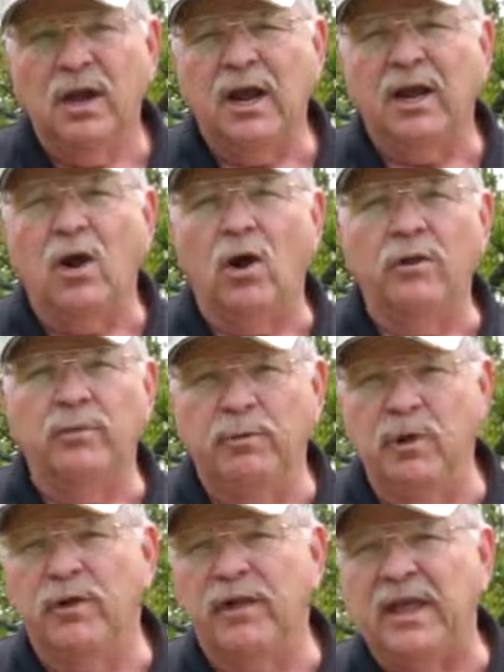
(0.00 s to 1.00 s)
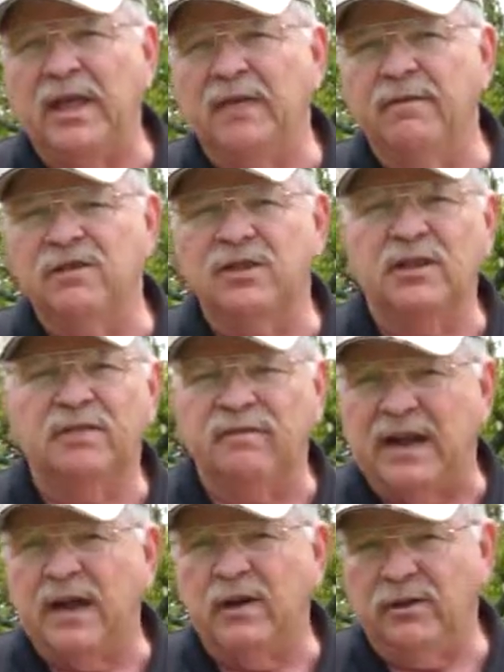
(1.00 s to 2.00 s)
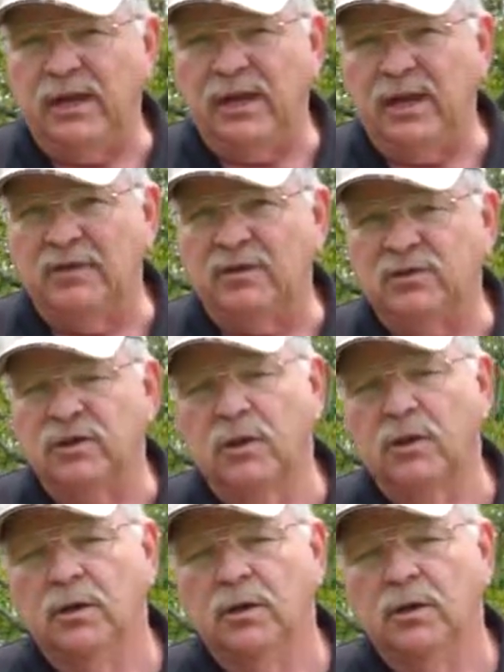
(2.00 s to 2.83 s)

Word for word: and all the beauty they give us and the value they give us?